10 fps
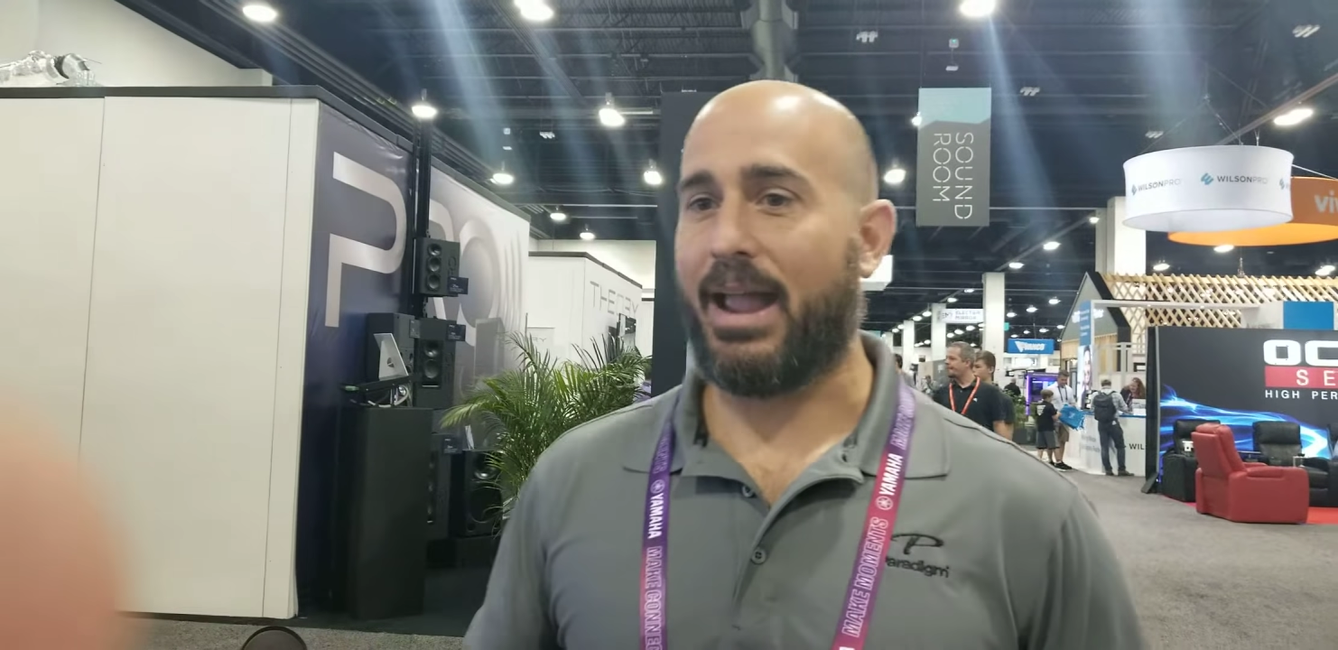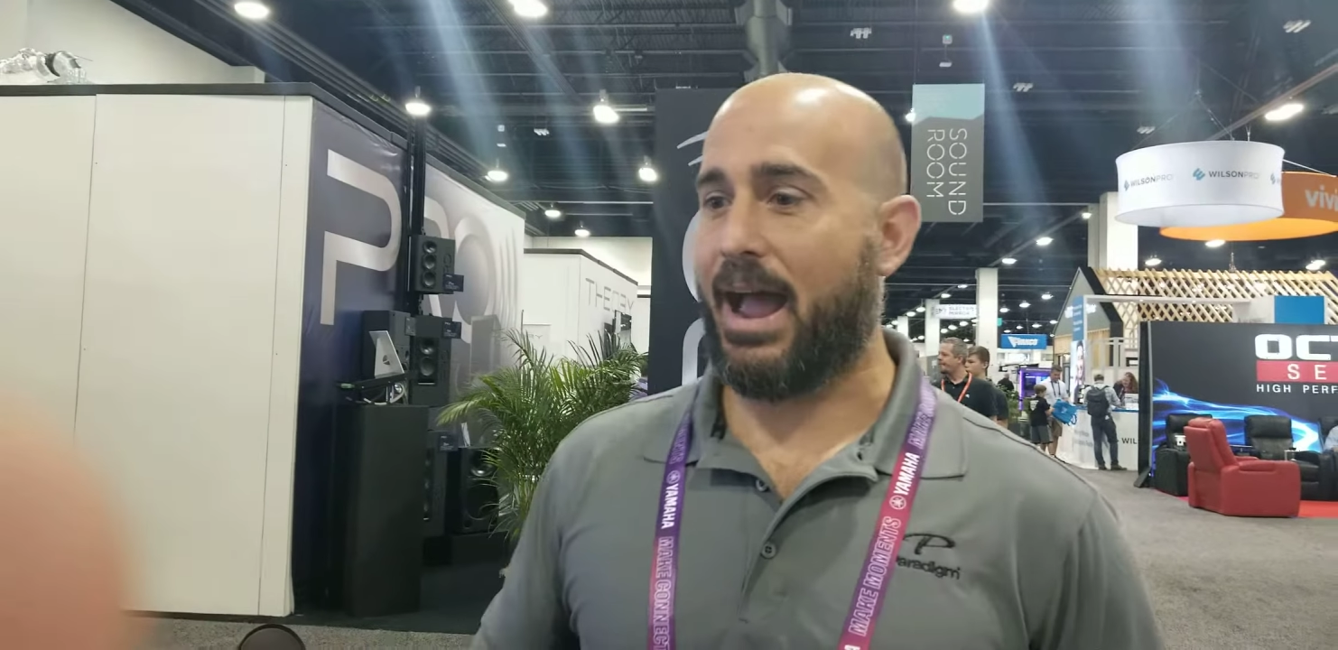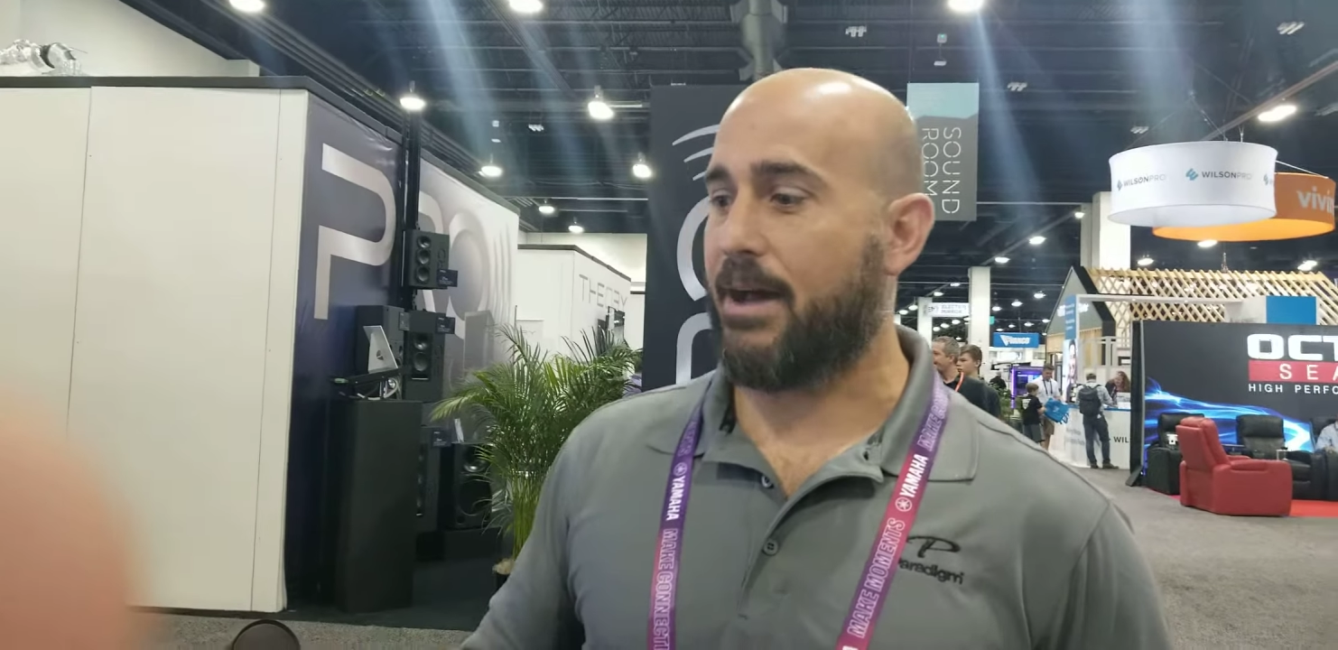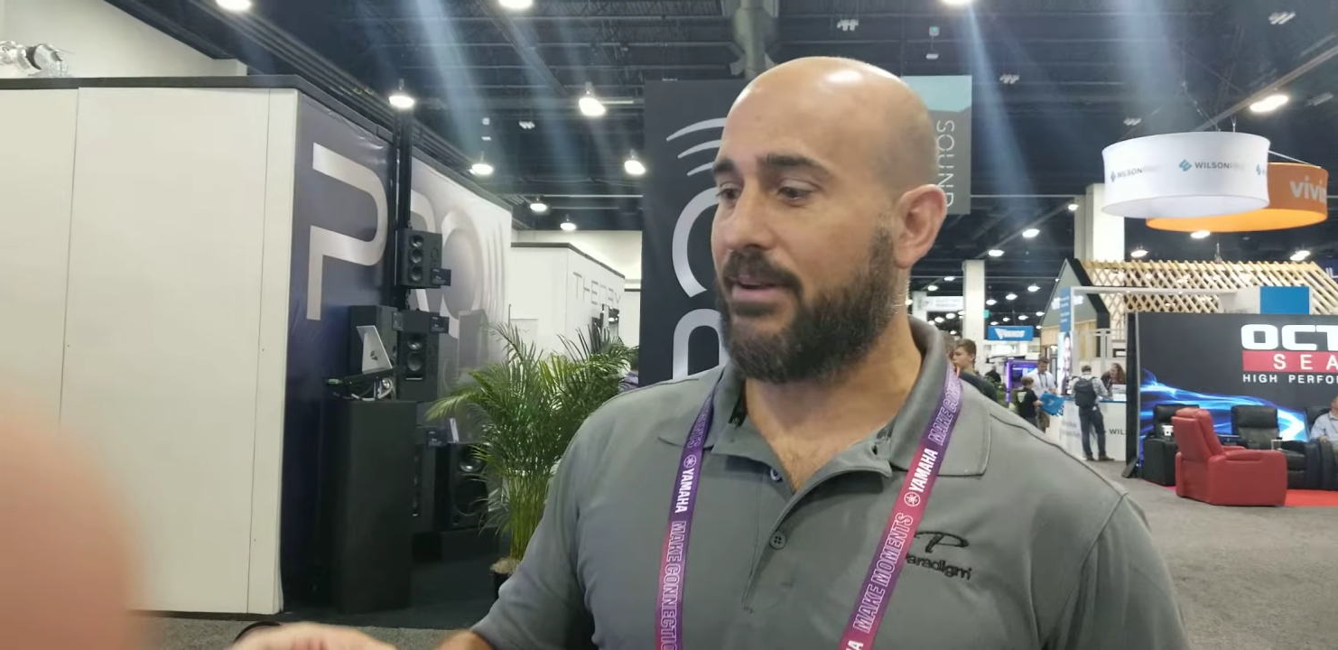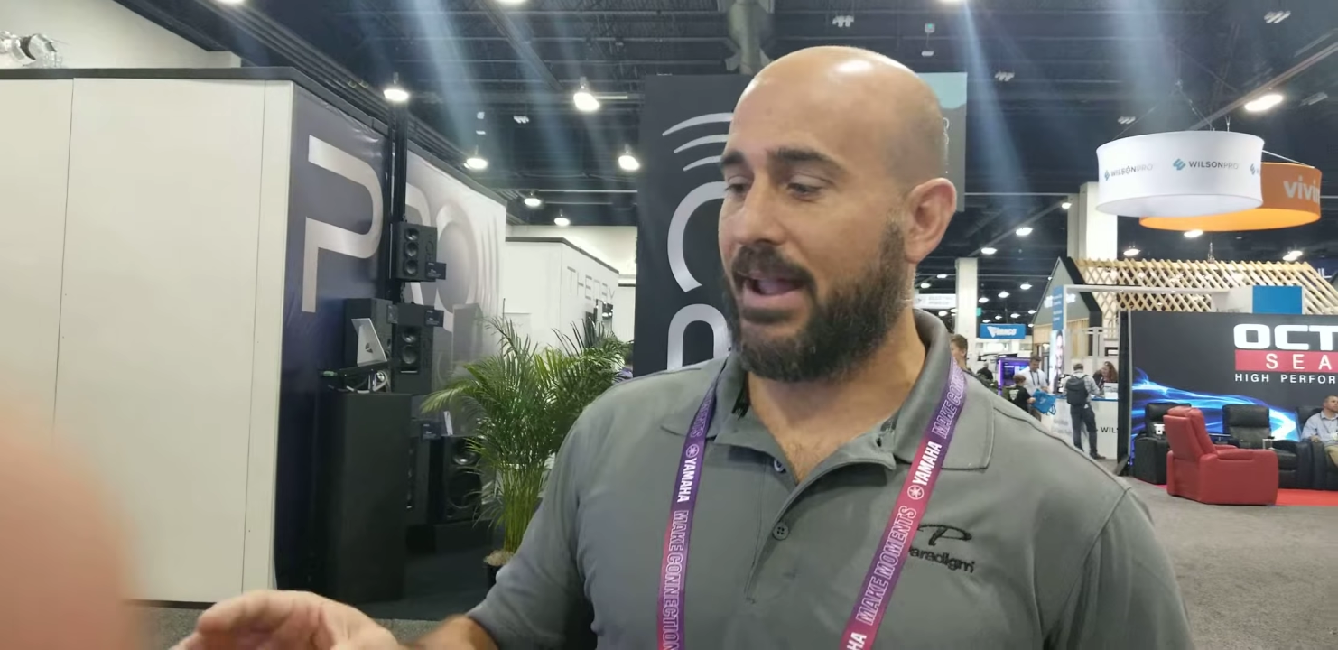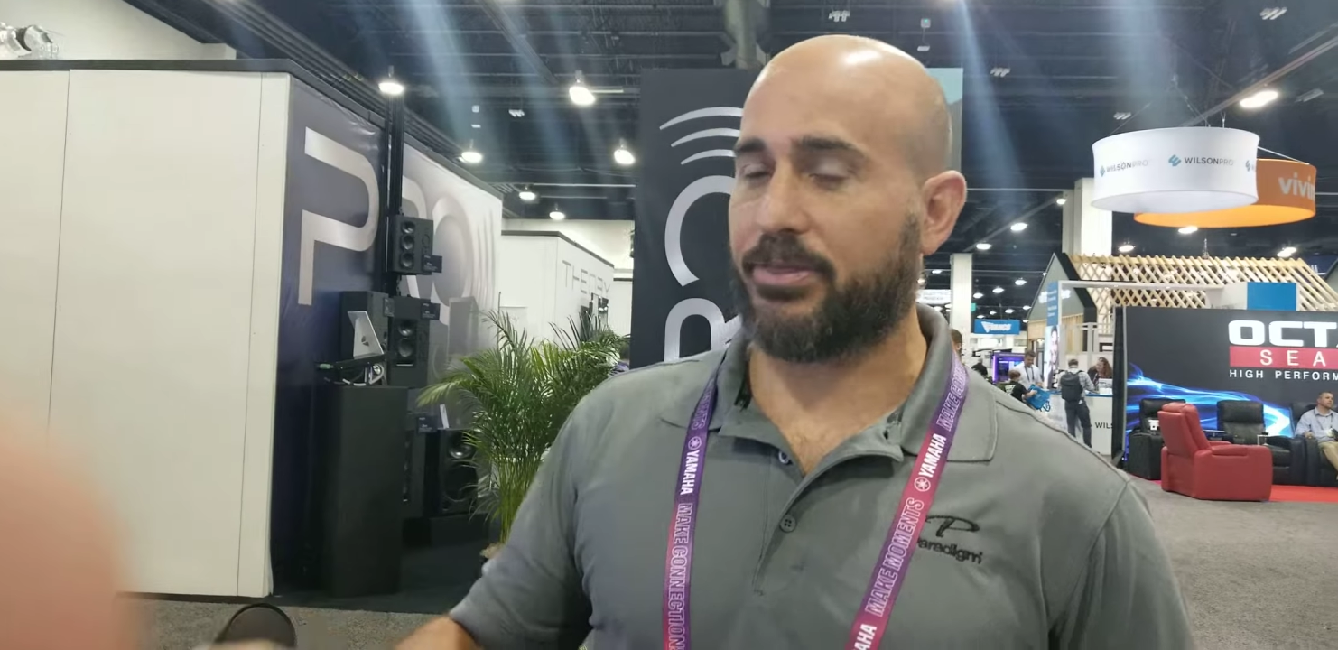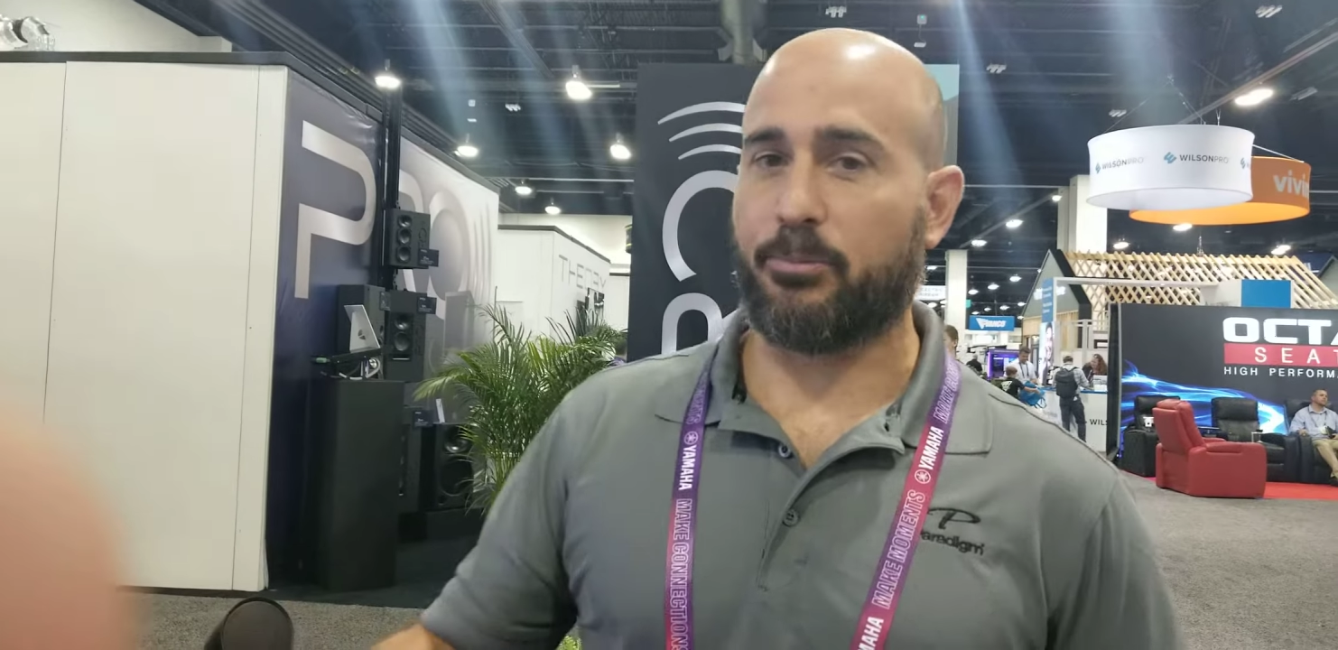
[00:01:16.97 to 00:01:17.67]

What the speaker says: have anthem